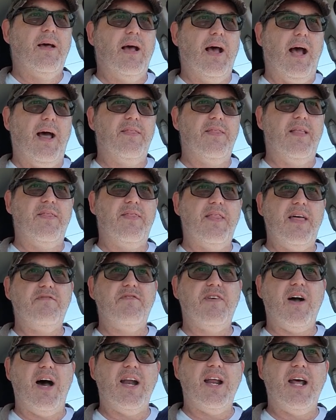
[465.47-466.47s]
And then they've
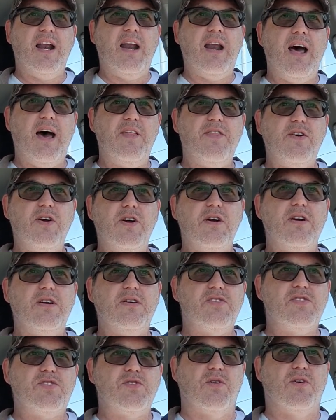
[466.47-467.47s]
got
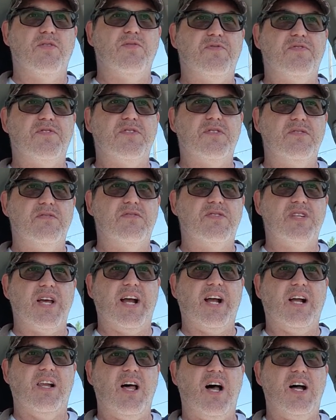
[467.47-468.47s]
another sort of
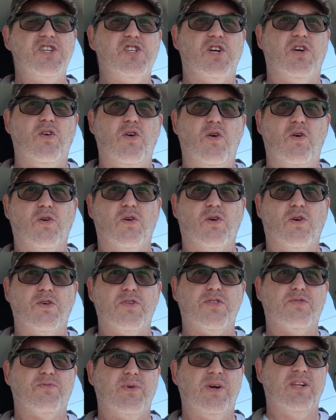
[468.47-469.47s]
psychological horror
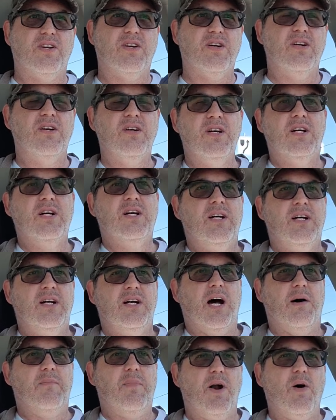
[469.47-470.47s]
thriller
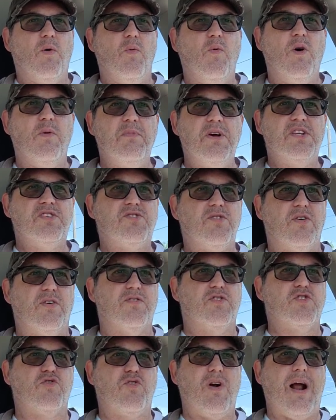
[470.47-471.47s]
about a woman sort
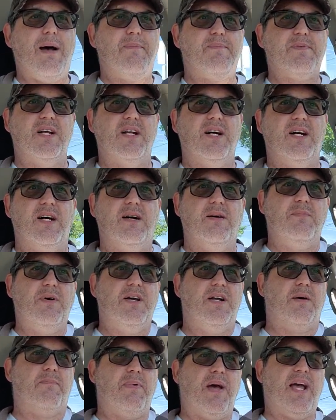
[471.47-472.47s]
of trapped in a
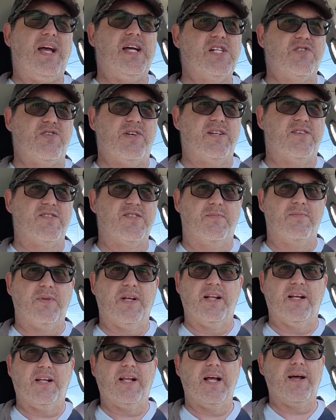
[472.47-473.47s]
in a pantry or
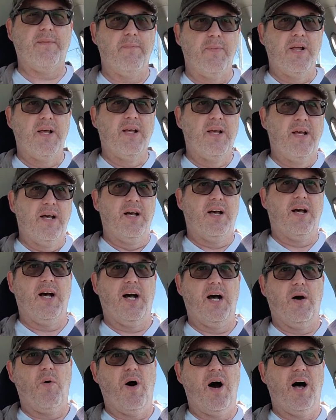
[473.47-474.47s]
something like that,
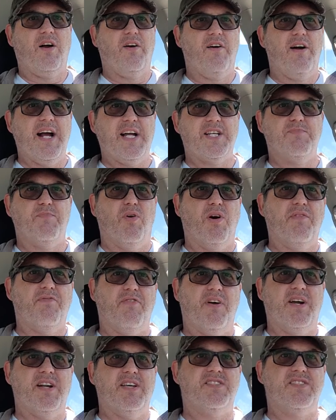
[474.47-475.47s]
uh, while her
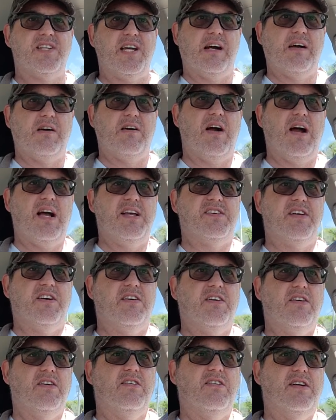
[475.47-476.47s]
ex-boyfriend is terrorizing
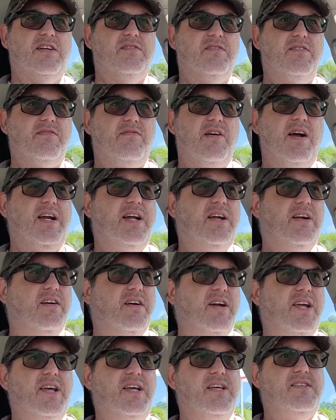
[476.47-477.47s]
her and threatening her
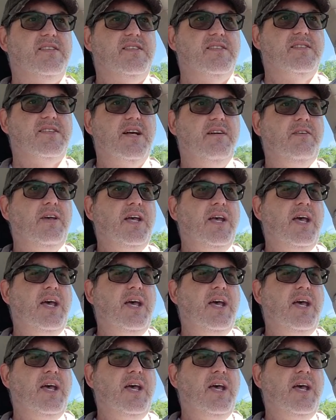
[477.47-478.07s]
kids and stuff.